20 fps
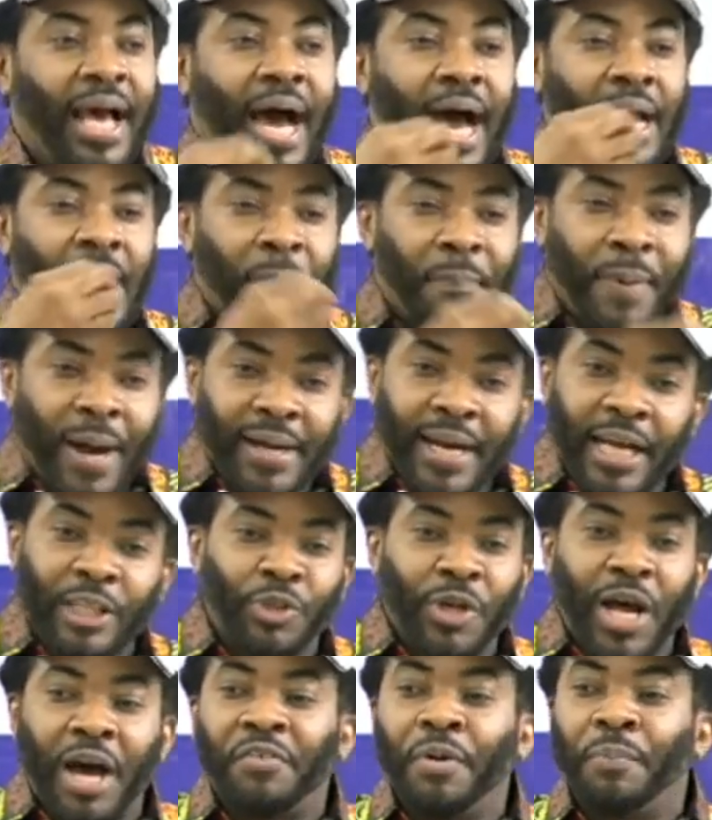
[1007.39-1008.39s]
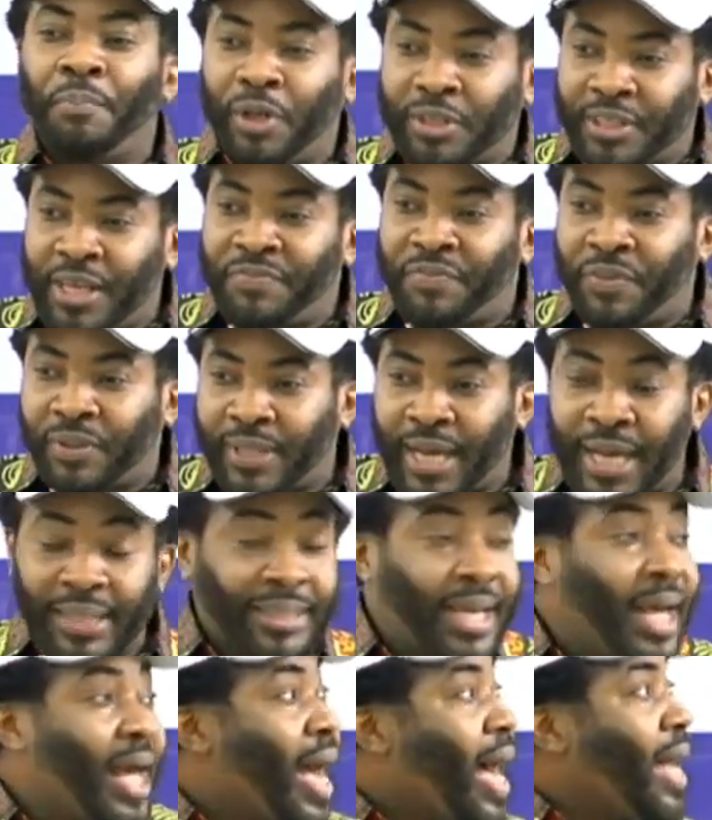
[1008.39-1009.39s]
and the partners don't have a budget for that.
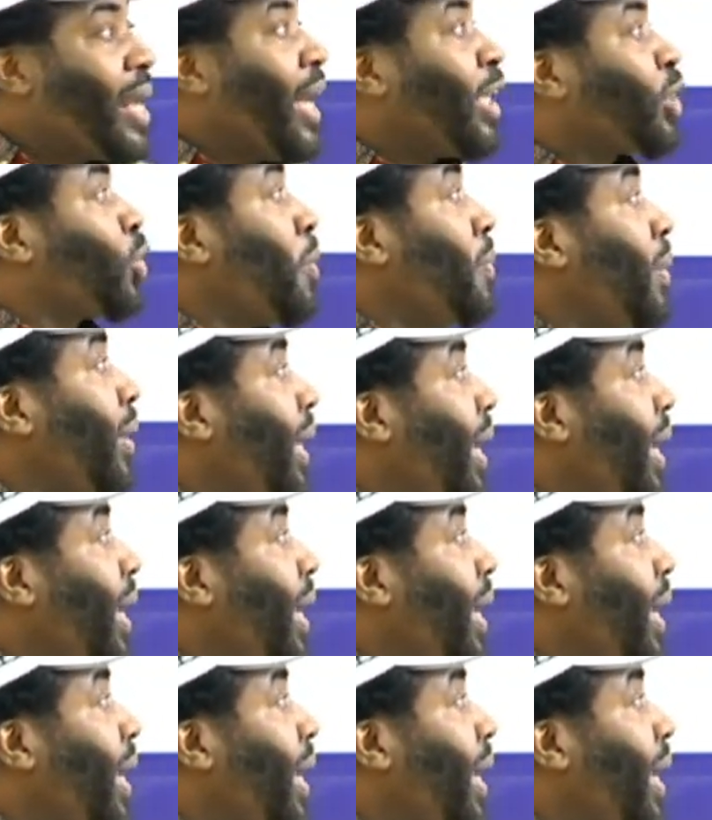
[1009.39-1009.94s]
And there are so many